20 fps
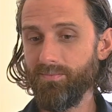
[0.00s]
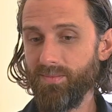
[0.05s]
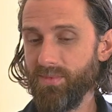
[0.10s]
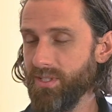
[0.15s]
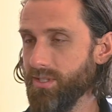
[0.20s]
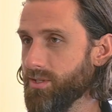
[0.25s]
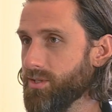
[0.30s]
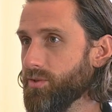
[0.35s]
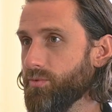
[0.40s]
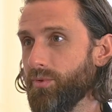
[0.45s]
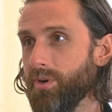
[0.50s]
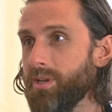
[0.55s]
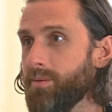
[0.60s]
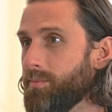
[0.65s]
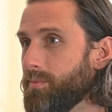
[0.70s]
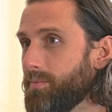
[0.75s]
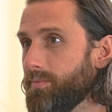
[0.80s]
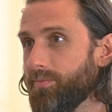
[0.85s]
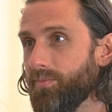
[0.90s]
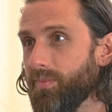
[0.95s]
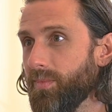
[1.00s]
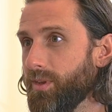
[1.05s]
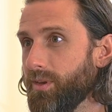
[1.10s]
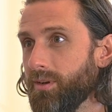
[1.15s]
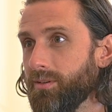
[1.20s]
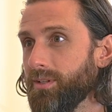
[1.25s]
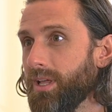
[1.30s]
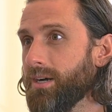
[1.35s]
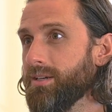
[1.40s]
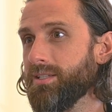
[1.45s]
to scream
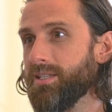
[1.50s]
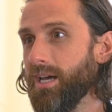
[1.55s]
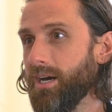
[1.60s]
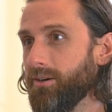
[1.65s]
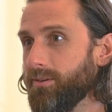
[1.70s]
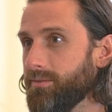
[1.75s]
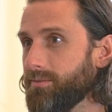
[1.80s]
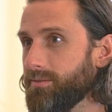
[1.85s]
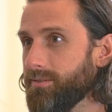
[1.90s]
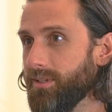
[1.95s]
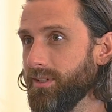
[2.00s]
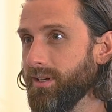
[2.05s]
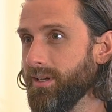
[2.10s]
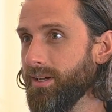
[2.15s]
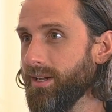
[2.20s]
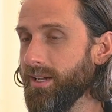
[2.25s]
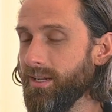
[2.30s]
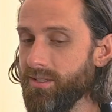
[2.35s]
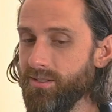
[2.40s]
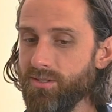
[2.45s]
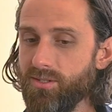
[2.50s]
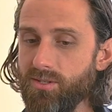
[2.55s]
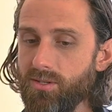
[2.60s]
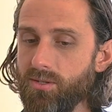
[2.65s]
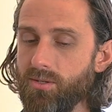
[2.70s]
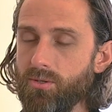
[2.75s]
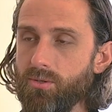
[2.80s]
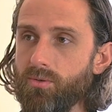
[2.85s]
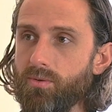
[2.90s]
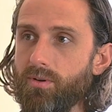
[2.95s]
your lungs out and
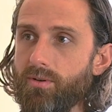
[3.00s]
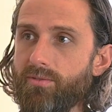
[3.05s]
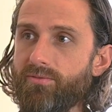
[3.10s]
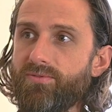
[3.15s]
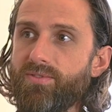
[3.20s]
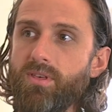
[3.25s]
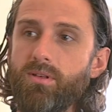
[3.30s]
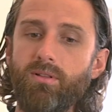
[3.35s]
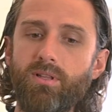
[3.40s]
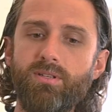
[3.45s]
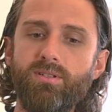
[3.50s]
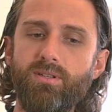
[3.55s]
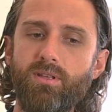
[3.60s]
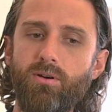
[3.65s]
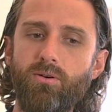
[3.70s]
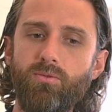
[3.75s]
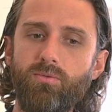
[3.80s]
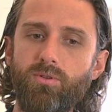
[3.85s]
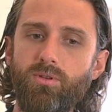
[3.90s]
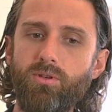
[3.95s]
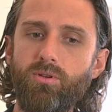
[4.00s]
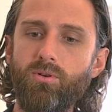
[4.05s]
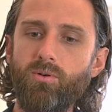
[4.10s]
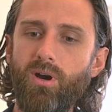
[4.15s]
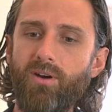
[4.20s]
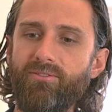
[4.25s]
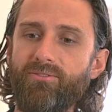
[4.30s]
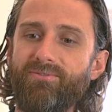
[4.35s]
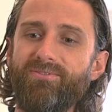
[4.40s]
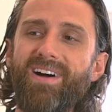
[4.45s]
to feel as though you
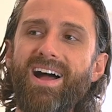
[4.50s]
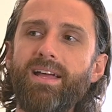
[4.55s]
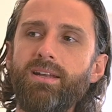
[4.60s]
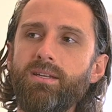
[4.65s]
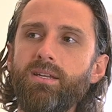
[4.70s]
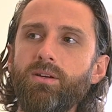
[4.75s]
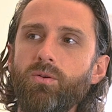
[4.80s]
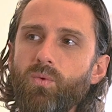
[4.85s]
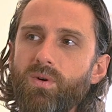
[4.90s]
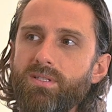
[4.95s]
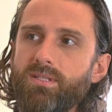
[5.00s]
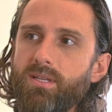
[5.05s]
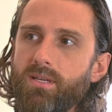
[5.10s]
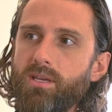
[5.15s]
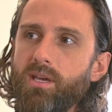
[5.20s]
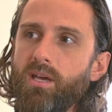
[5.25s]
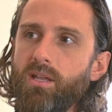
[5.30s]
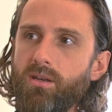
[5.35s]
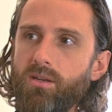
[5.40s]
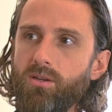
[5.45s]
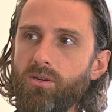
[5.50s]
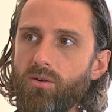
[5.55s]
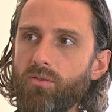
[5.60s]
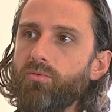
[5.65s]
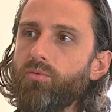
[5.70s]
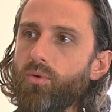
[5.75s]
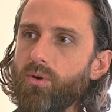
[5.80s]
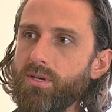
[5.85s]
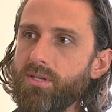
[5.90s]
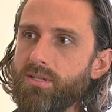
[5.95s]
are finding once again your
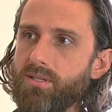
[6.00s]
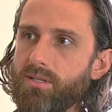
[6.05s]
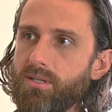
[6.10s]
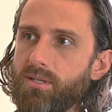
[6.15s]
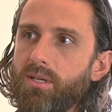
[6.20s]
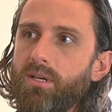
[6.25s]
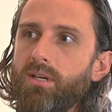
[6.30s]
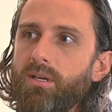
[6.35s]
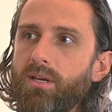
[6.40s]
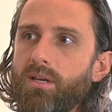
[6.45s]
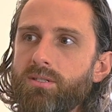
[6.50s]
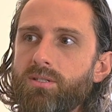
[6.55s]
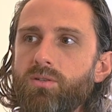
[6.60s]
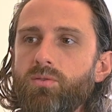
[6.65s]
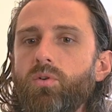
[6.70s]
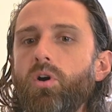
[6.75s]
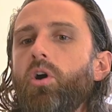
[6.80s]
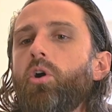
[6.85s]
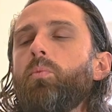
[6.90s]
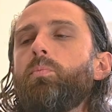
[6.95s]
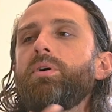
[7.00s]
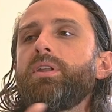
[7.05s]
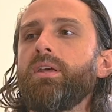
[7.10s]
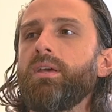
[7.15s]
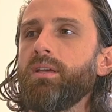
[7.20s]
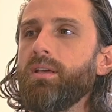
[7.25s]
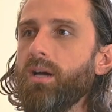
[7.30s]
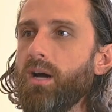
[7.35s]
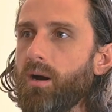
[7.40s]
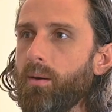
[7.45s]
voice and to
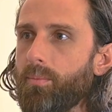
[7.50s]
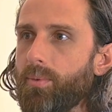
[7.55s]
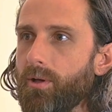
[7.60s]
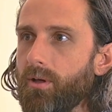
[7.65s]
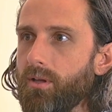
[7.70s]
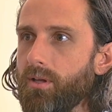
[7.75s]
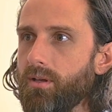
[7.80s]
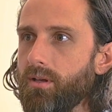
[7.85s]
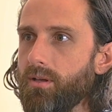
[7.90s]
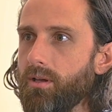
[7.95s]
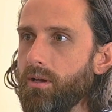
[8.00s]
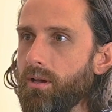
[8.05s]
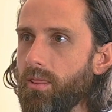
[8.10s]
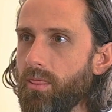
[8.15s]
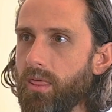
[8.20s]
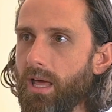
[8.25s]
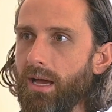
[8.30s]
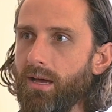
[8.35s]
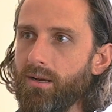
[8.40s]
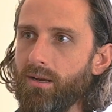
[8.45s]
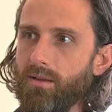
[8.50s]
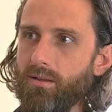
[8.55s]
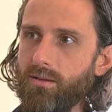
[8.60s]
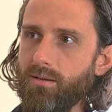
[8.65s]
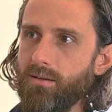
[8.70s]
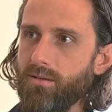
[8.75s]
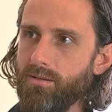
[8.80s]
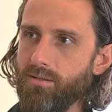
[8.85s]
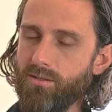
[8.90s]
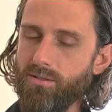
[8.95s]
opening up that
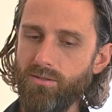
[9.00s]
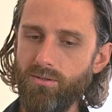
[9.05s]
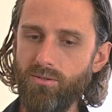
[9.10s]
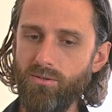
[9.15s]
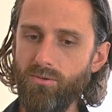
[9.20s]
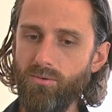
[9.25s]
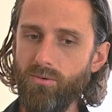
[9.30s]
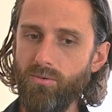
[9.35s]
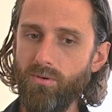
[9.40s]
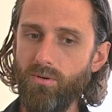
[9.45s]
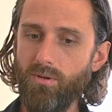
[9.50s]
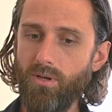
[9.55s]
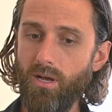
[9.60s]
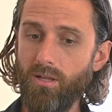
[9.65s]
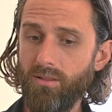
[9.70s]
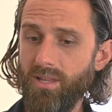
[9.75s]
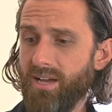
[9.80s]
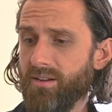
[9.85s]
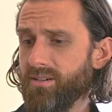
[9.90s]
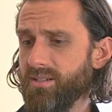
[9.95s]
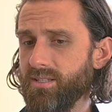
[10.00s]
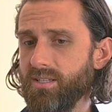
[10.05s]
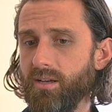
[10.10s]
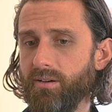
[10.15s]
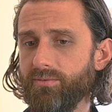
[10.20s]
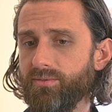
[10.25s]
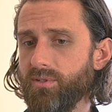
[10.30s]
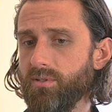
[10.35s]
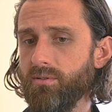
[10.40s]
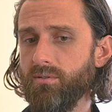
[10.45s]
to allow
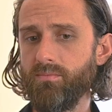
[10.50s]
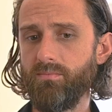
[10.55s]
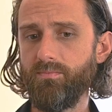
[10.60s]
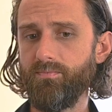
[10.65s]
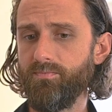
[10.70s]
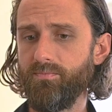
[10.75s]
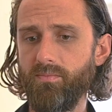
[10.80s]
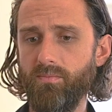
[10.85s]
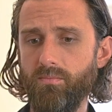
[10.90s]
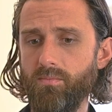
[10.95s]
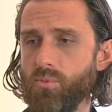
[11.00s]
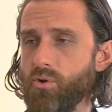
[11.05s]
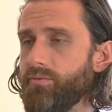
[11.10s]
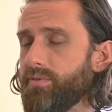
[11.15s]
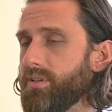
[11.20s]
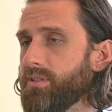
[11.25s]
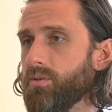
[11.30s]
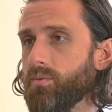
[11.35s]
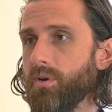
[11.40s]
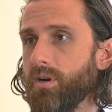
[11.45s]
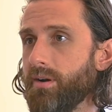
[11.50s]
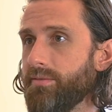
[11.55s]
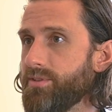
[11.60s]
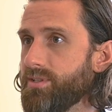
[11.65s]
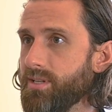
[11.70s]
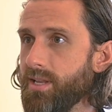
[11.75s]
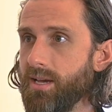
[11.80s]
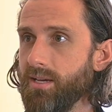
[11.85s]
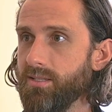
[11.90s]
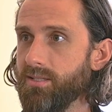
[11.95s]
yourself to move into
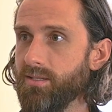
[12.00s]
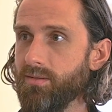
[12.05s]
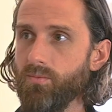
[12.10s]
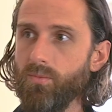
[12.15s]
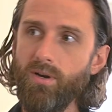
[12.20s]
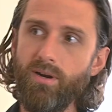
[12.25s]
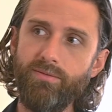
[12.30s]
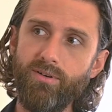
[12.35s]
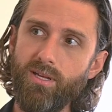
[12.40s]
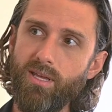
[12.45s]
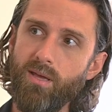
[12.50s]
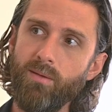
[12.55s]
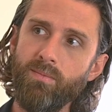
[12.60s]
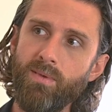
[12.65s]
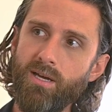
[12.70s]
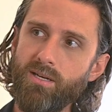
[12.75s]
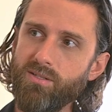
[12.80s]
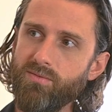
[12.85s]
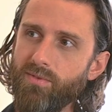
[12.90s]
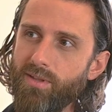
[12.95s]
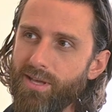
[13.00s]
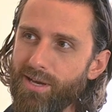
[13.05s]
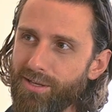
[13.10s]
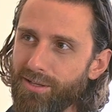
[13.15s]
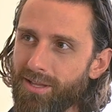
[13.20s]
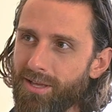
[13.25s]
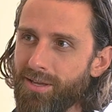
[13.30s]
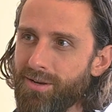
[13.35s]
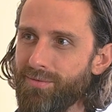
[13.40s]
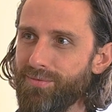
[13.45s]
whatever's next and whatever came next for that
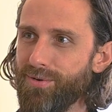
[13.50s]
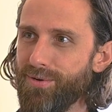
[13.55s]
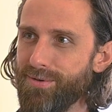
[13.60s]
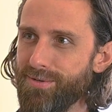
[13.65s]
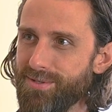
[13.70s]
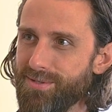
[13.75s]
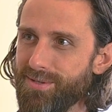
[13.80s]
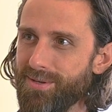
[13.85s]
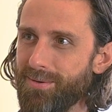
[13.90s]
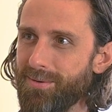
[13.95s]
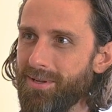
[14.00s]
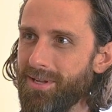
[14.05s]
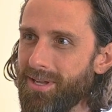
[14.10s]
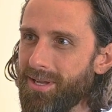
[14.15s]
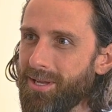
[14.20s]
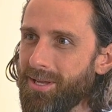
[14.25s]
client of yours. So